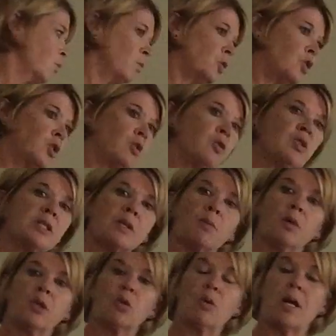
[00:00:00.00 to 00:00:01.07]
we would choose.
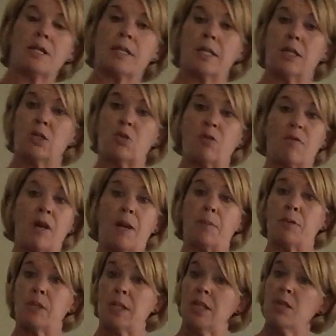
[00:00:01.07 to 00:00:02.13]
Someone who has a history of
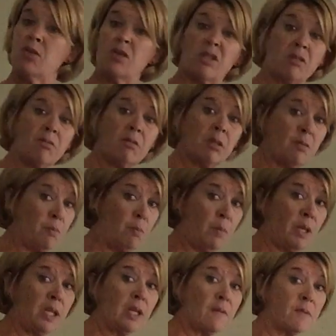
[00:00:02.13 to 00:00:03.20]
hypertension,
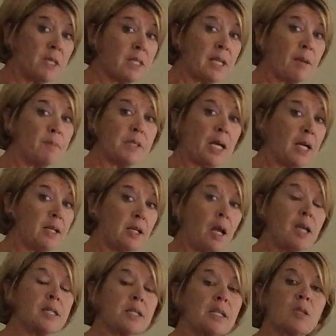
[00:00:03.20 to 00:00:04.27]
many of the same
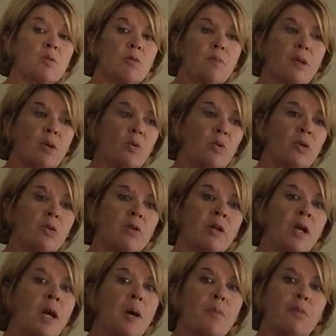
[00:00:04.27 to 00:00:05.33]
diagnostics would be
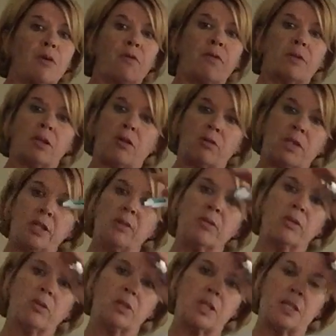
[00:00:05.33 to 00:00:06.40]
ordered, peripheral
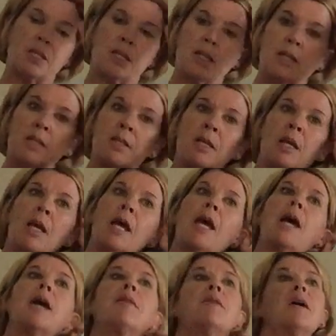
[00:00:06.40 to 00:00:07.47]
arterial disease.
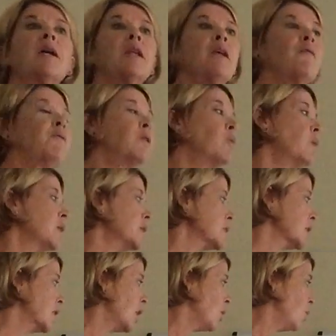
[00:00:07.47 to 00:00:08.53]
And then if we wanted
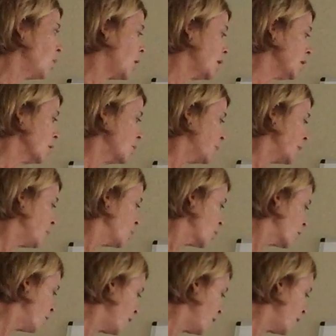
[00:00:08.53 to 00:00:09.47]
to go a little bit more